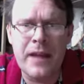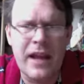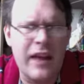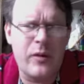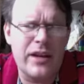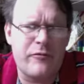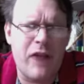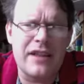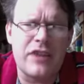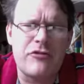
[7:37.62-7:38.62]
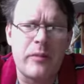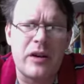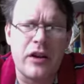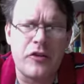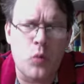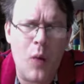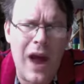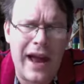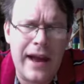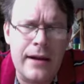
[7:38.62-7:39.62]
If we defined the trip in another
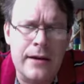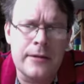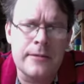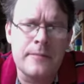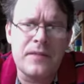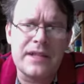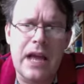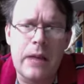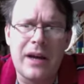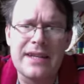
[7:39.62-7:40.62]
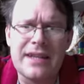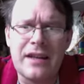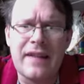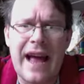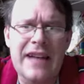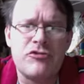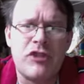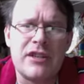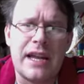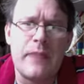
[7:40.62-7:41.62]
way, say by telling the
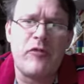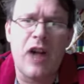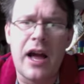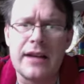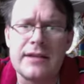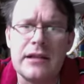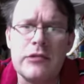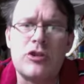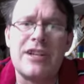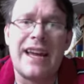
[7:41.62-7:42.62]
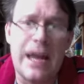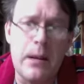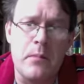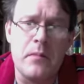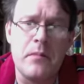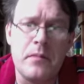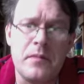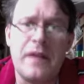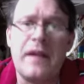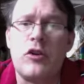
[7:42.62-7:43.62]
astronaut to keep flying until it looked to him
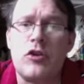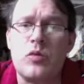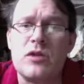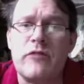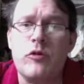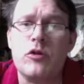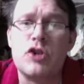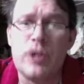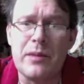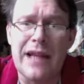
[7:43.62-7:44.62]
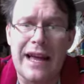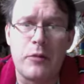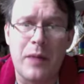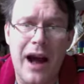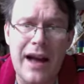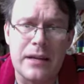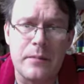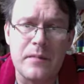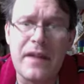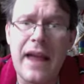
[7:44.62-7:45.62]
that the Earth was a full ship length behind
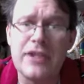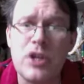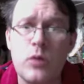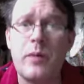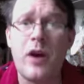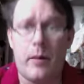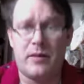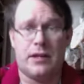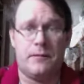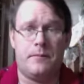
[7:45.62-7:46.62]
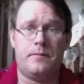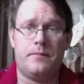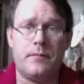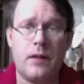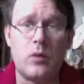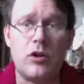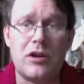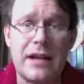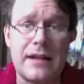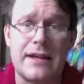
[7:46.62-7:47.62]
him, then the aging would be opposite. It would
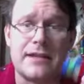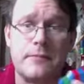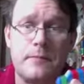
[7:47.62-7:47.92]
look like this.